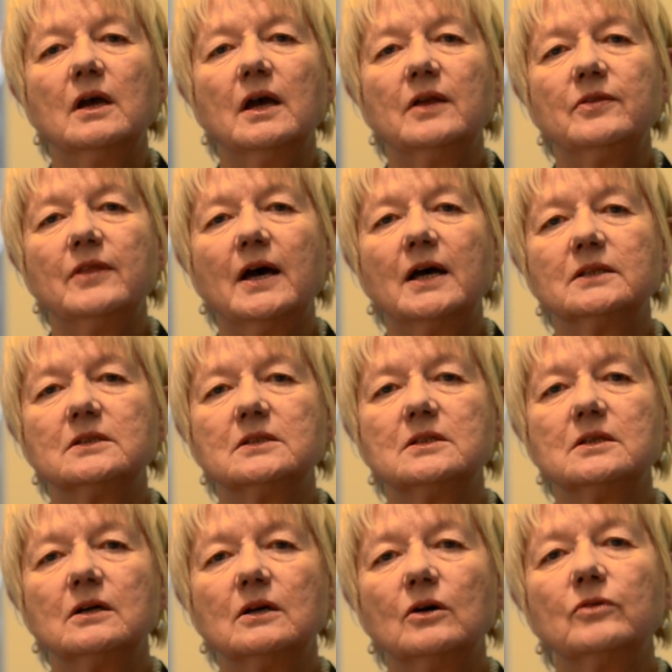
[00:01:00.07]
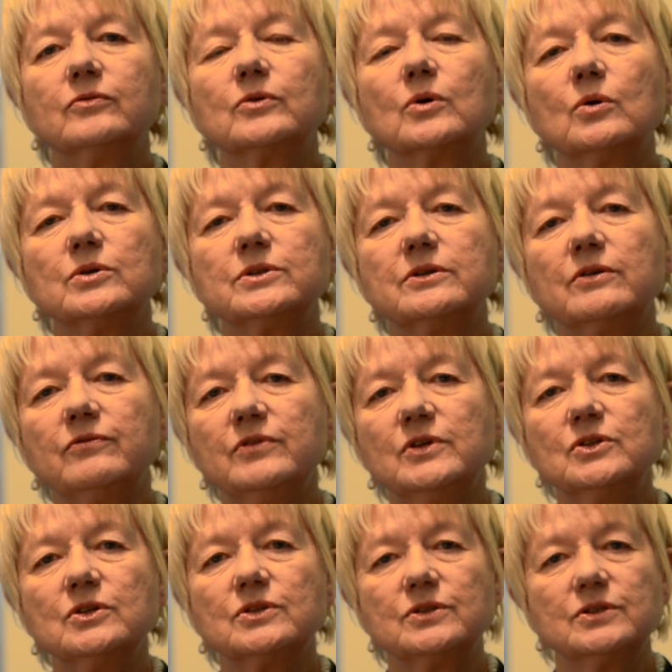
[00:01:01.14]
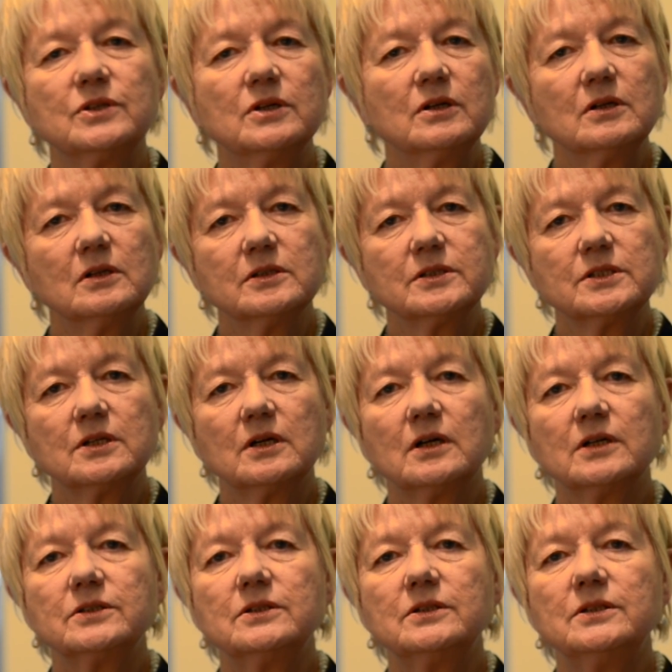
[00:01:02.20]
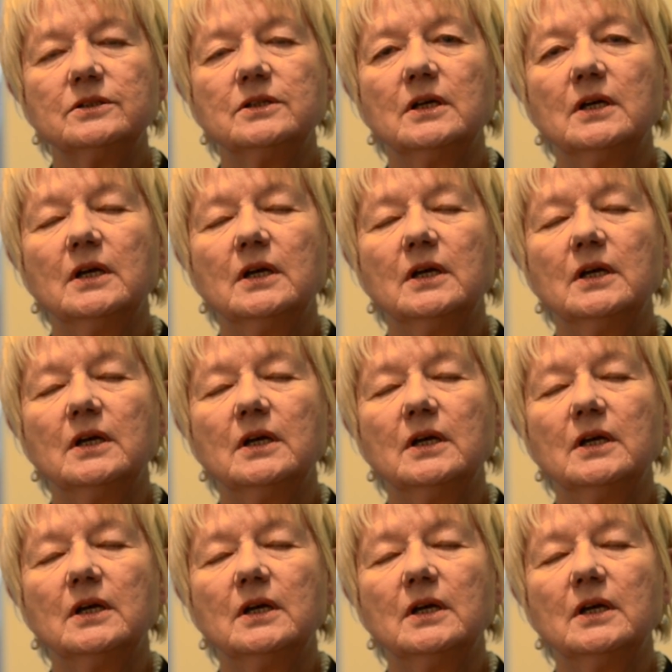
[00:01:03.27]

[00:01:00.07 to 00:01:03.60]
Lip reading: and that of course a vicious circle started,